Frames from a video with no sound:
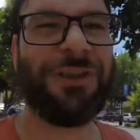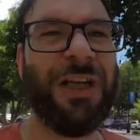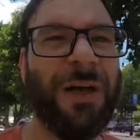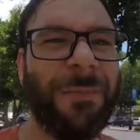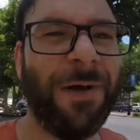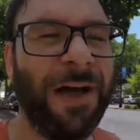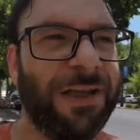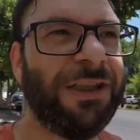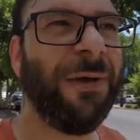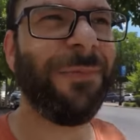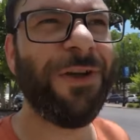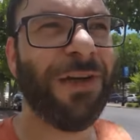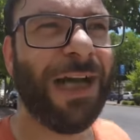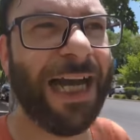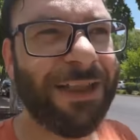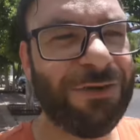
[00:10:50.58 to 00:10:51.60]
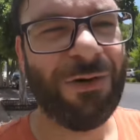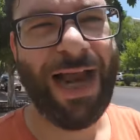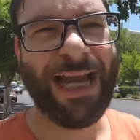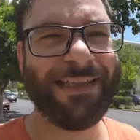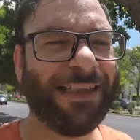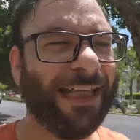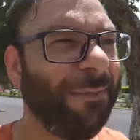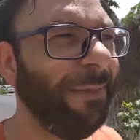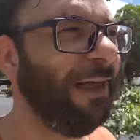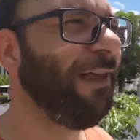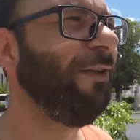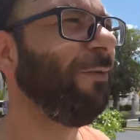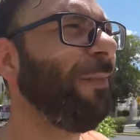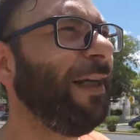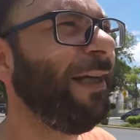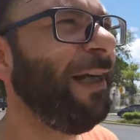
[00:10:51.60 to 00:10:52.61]
some uh, some of you guys were asking me a
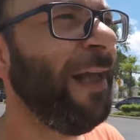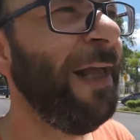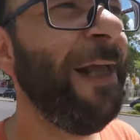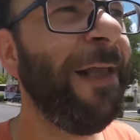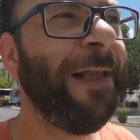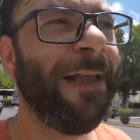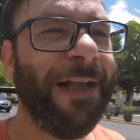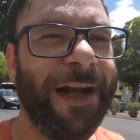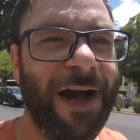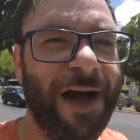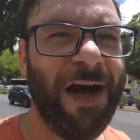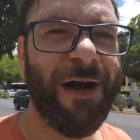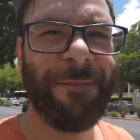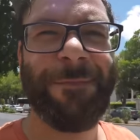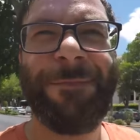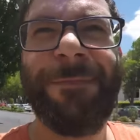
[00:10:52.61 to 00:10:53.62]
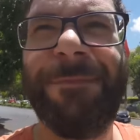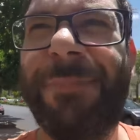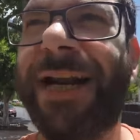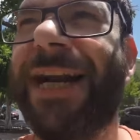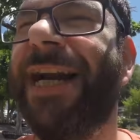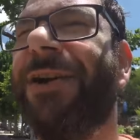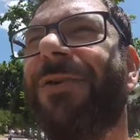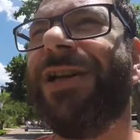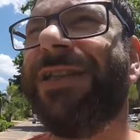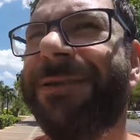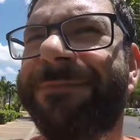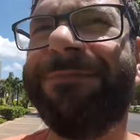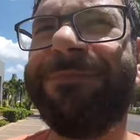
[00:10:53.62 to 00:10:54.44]
little bit, um, but anyways.